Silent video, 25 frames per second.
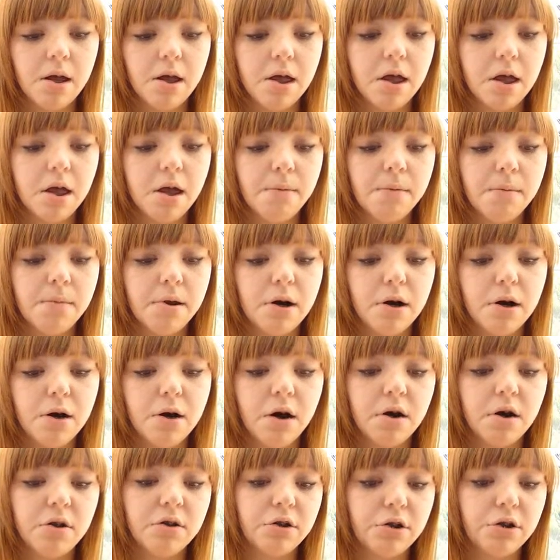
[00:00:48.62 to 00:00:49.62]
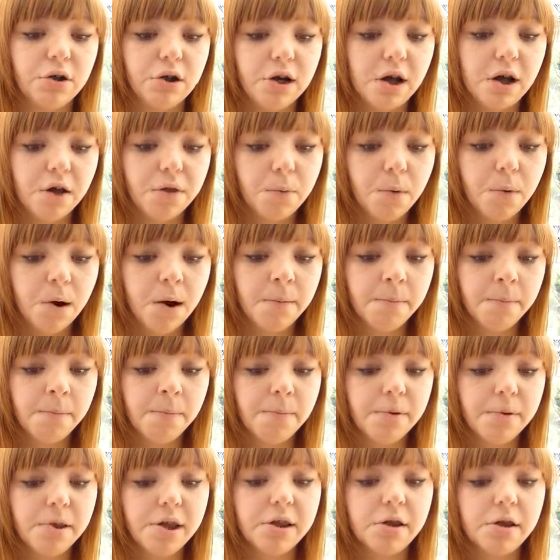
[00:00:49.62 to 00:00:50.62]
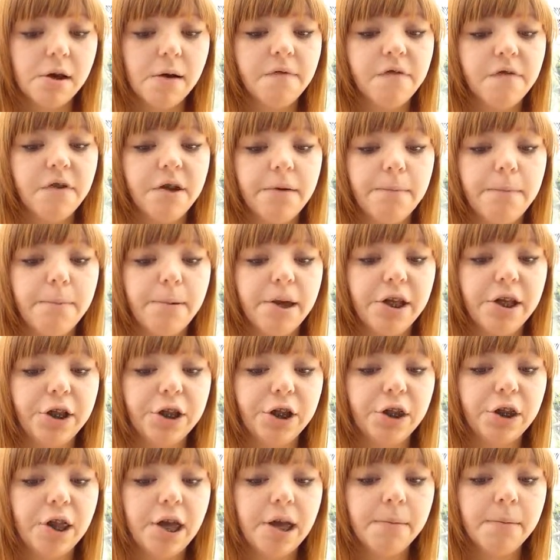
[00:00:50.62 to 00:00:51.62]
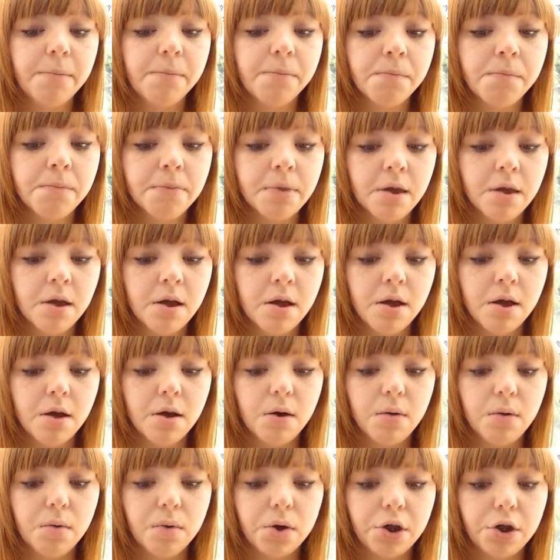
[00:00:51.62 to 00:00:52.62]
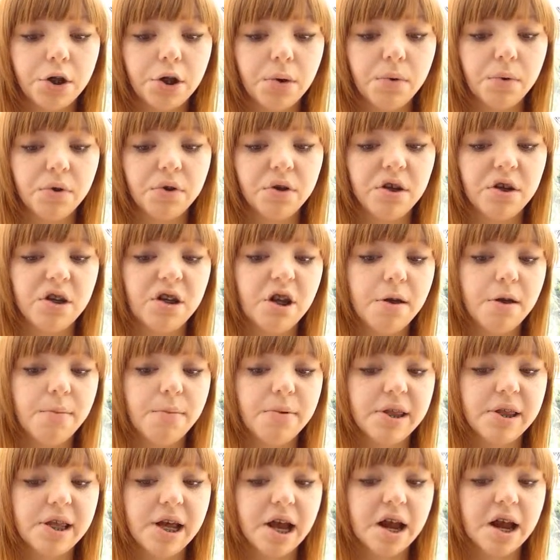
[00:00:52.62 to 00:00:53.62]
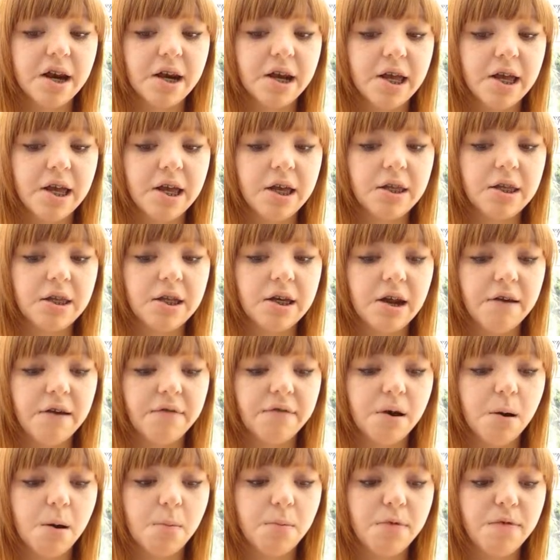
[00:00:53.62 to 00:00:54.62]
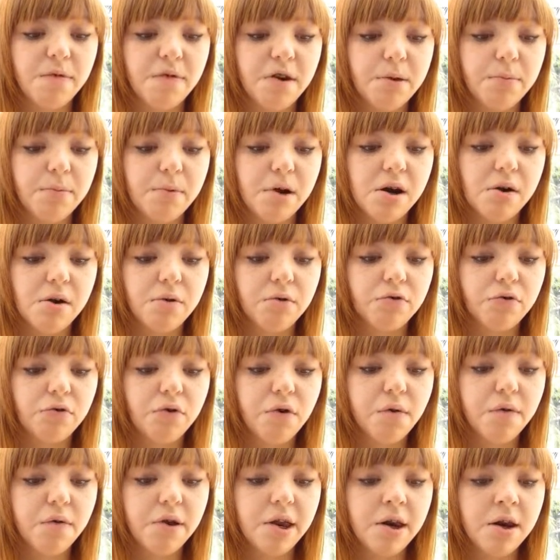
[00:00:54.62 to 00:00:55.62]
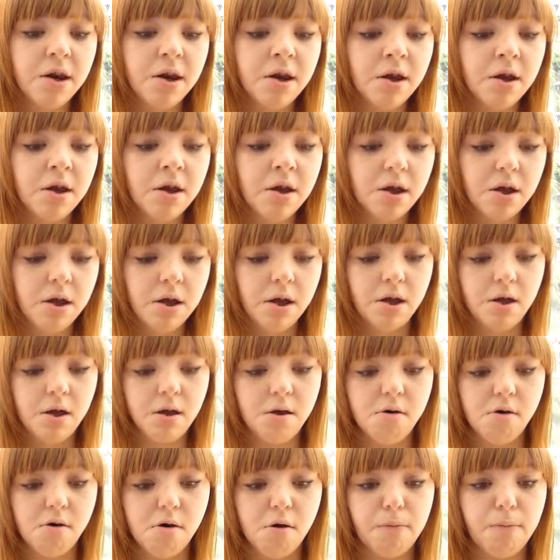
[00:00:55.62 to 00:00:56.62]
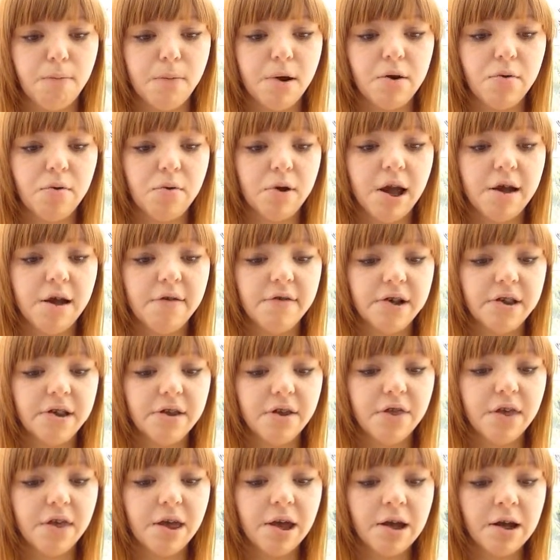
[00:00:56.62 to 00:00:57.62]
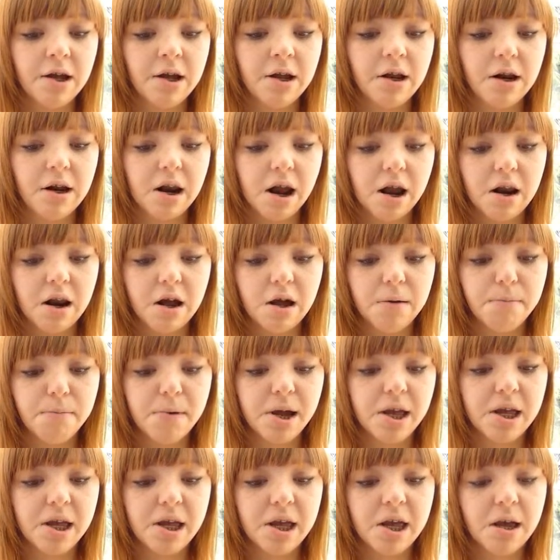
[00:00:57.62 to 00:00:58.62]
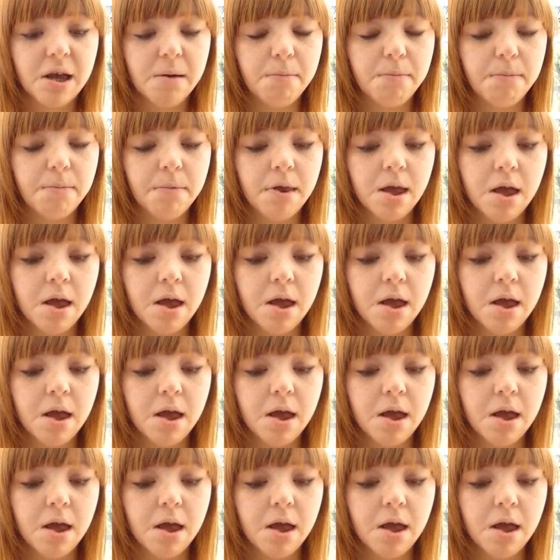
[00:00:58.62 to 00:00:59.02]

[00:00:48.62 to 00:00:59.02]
And I got asked to do another one, but this time for a beach theme, which I was going to do, but sadly didn't have time to finish my little drawing of my little character thing, let alone make it.